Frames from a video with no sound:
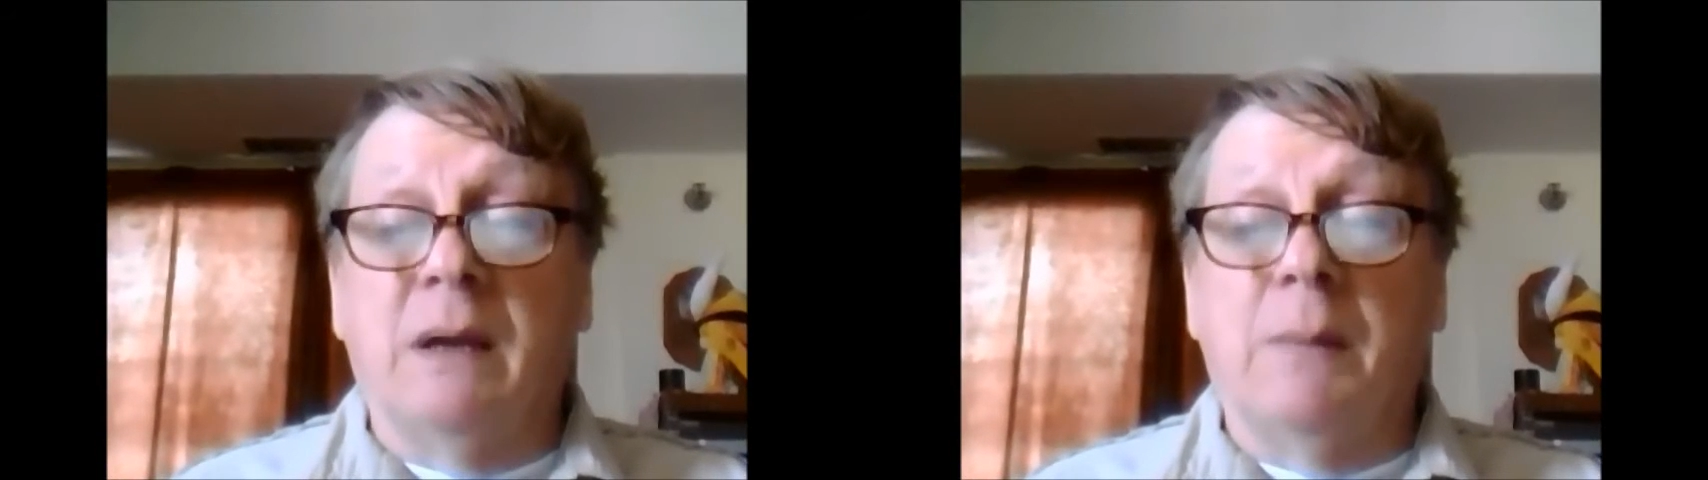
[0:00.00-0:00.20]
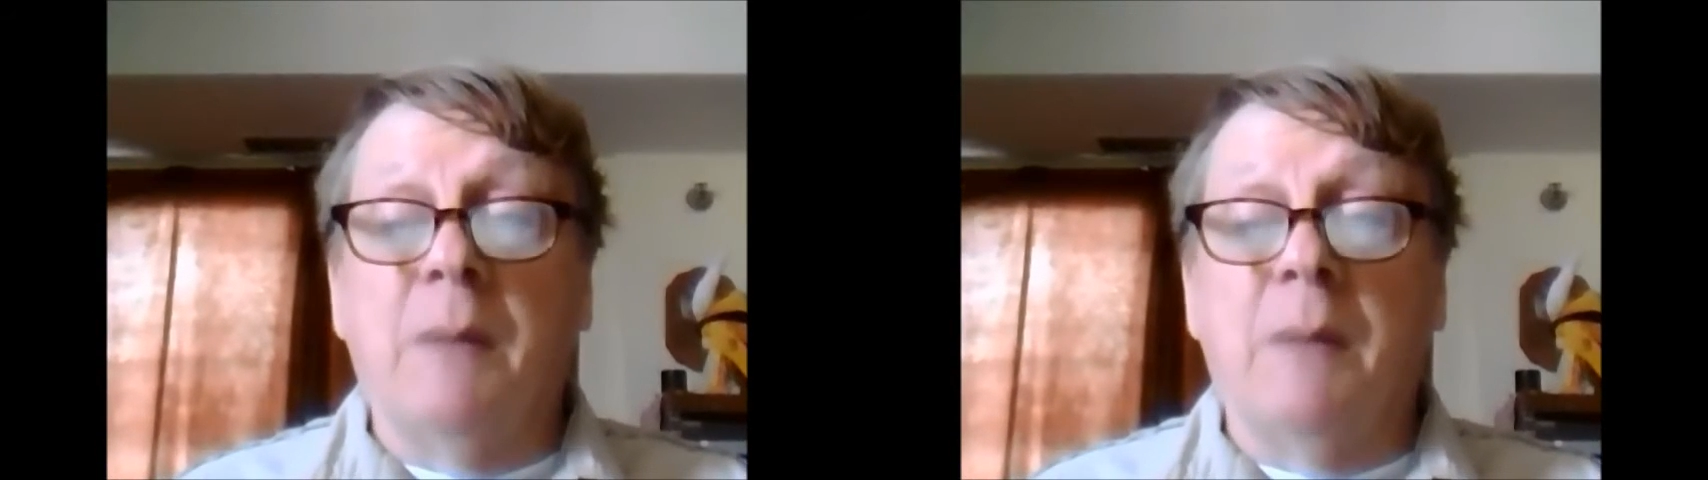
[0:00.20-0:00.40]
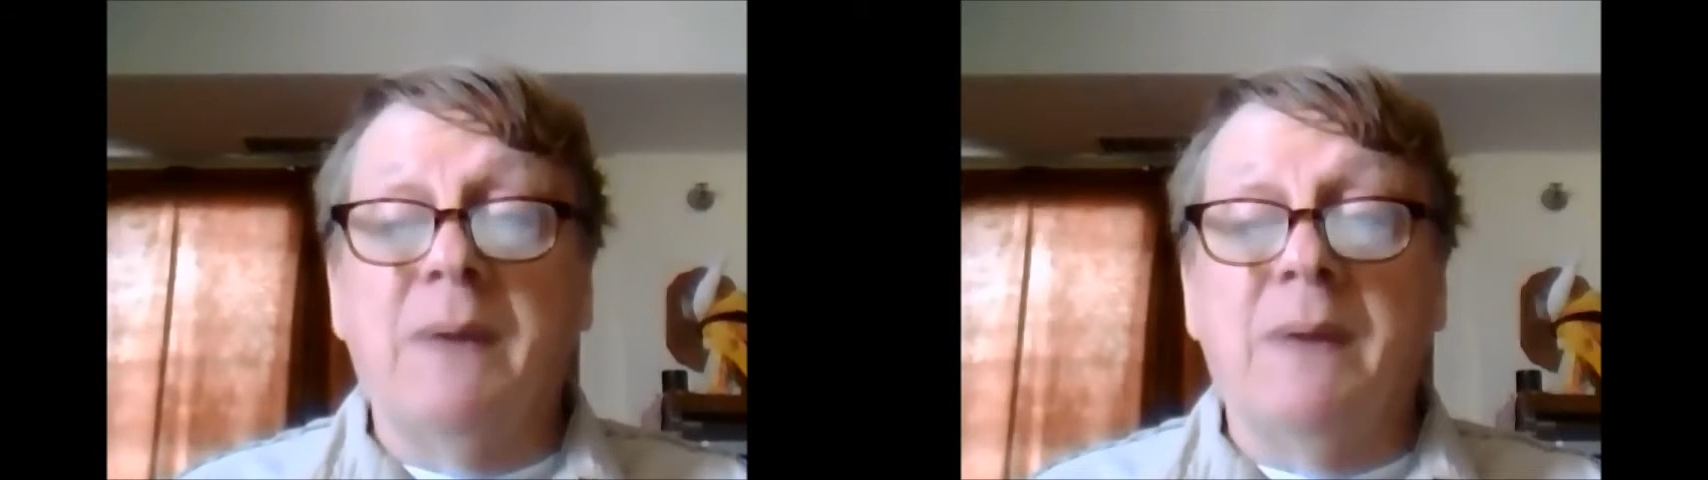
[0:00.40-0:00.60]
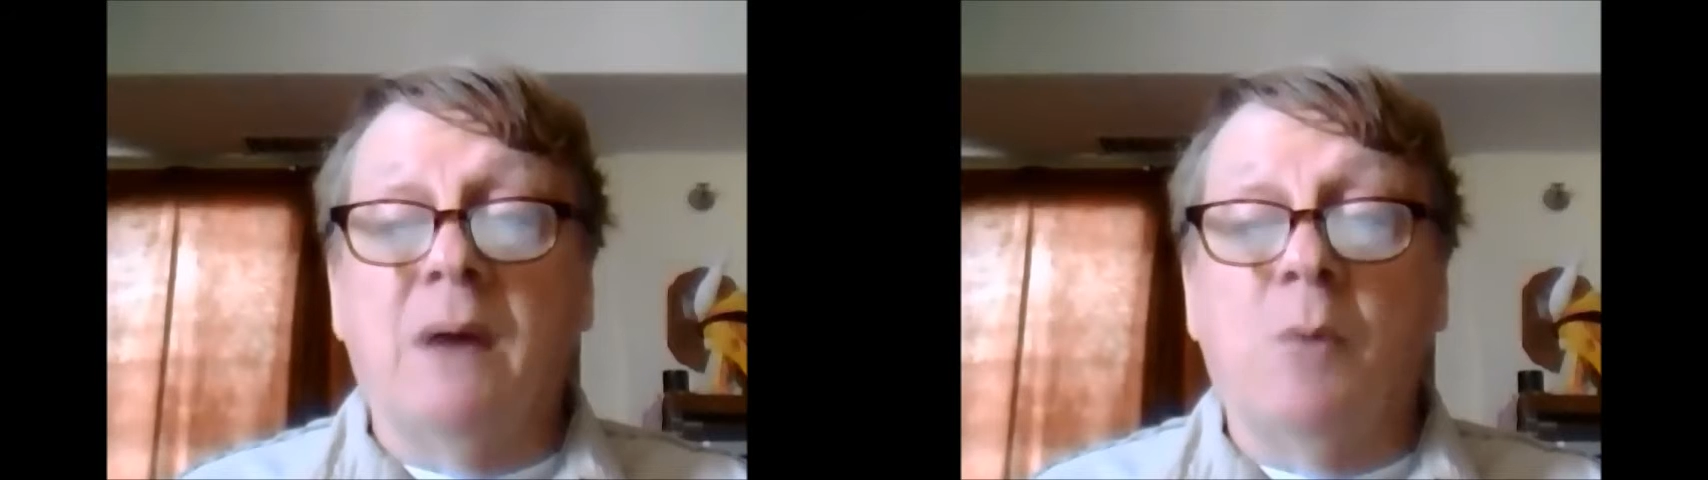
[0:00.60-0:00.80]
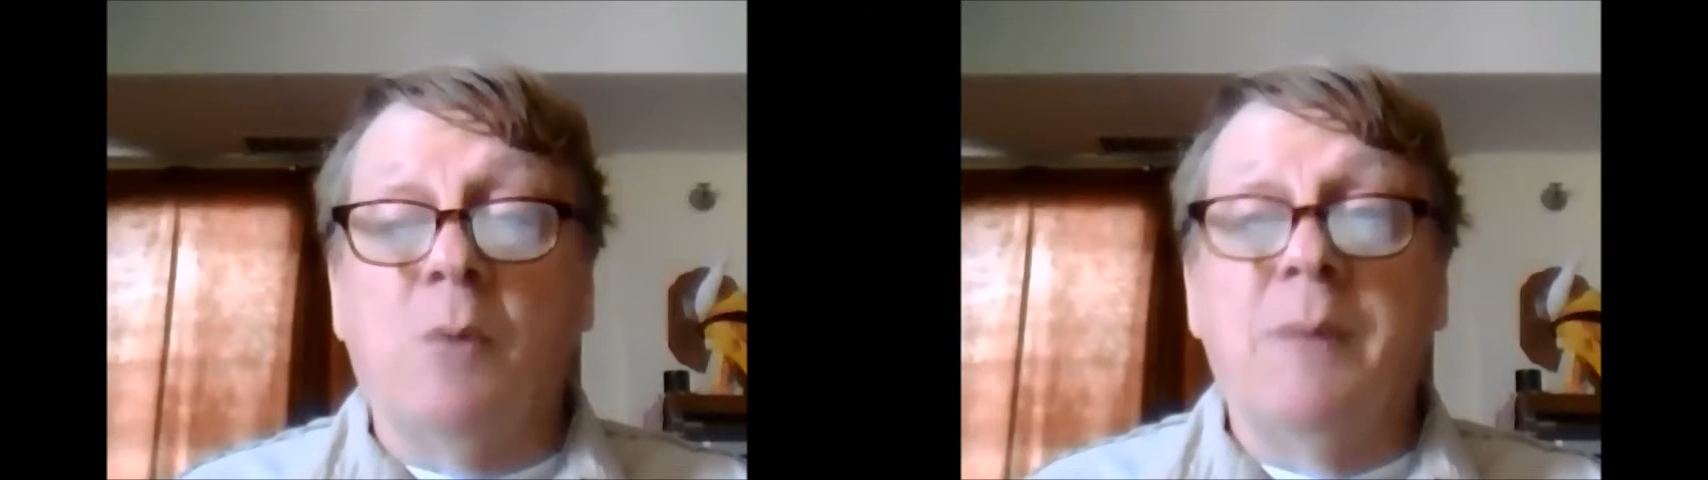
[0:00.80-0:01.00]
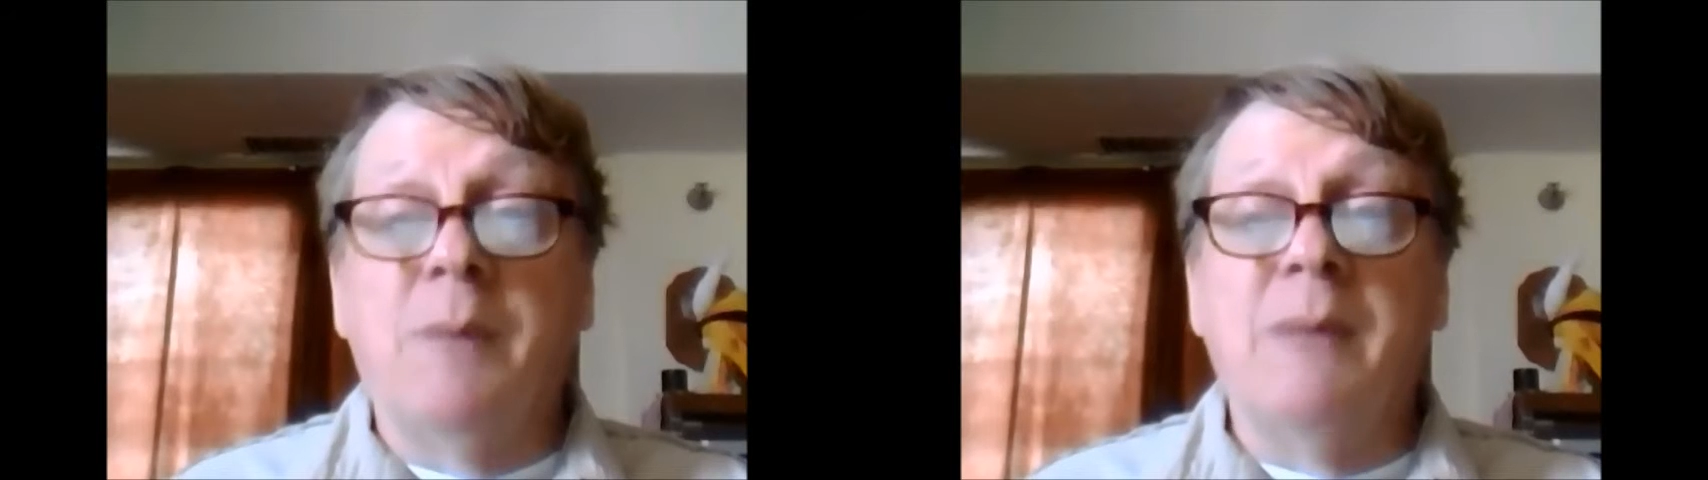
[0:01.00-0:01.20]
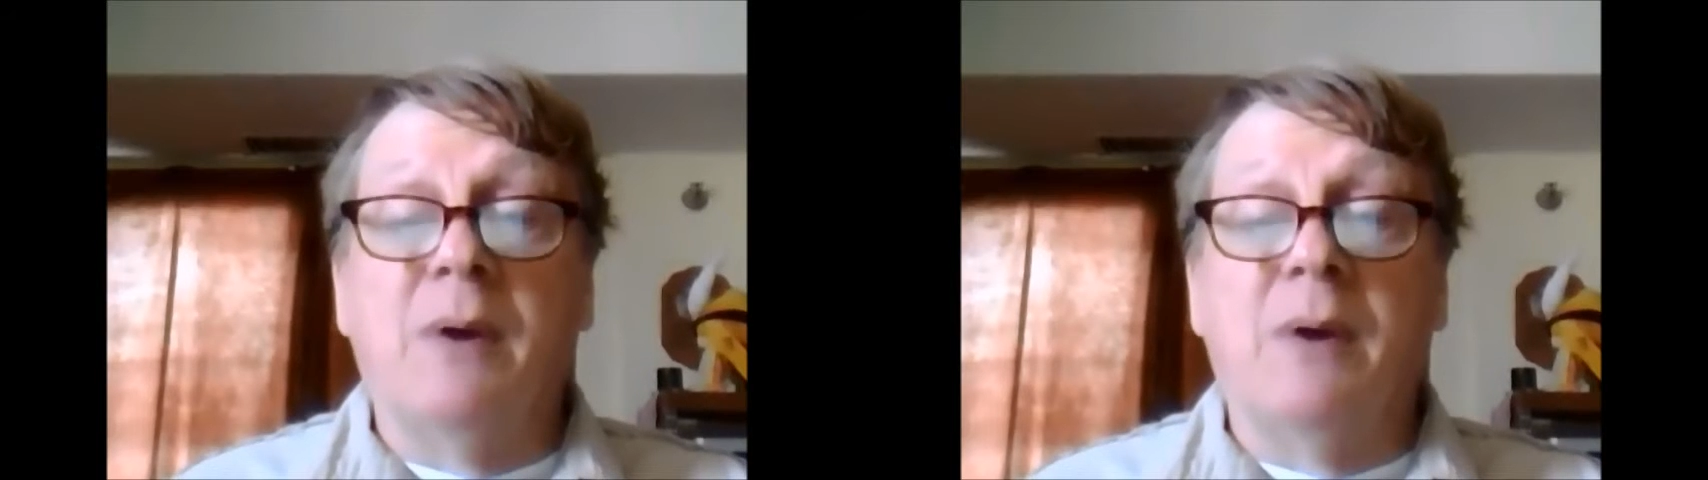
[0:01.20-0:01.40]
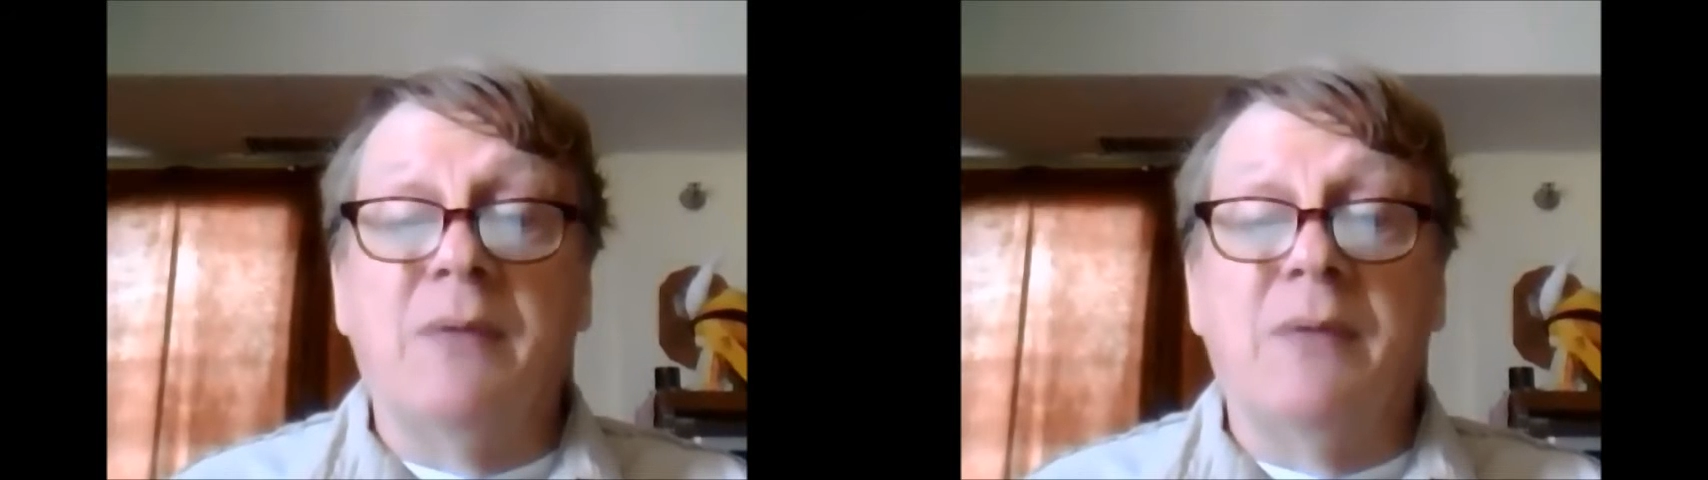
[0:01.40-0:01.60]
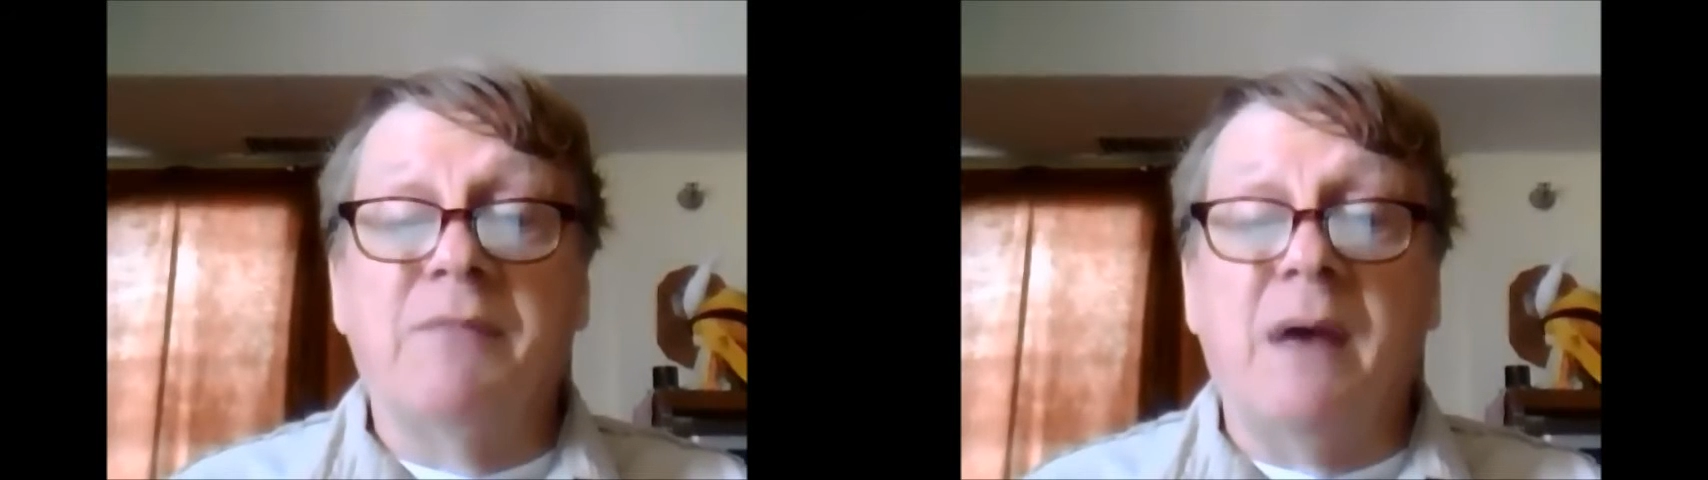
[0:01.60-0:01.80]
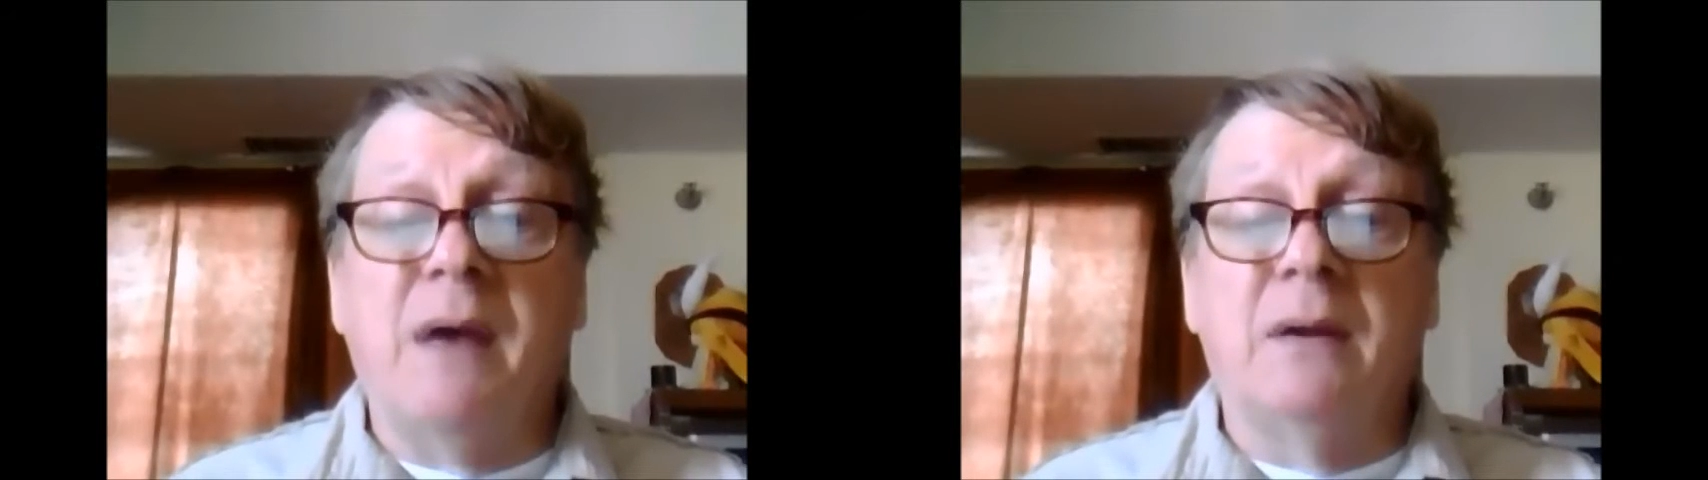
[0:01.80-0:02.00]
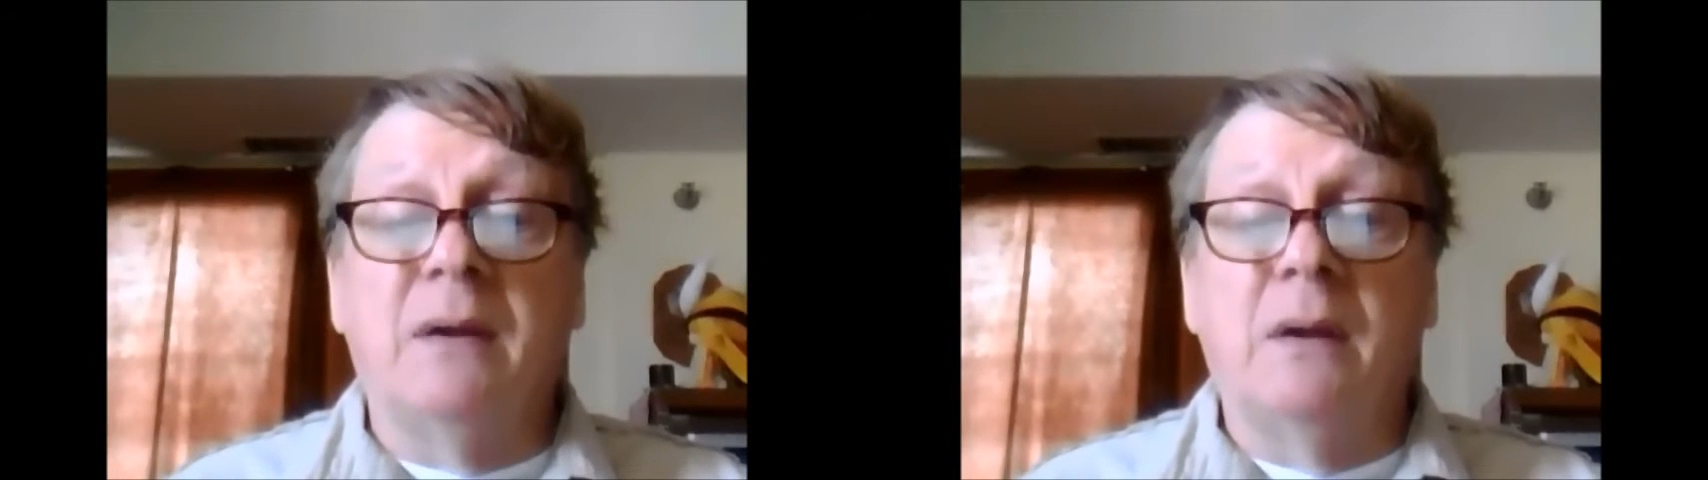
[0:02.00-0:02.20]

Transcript: pumping out more paper at the Fed.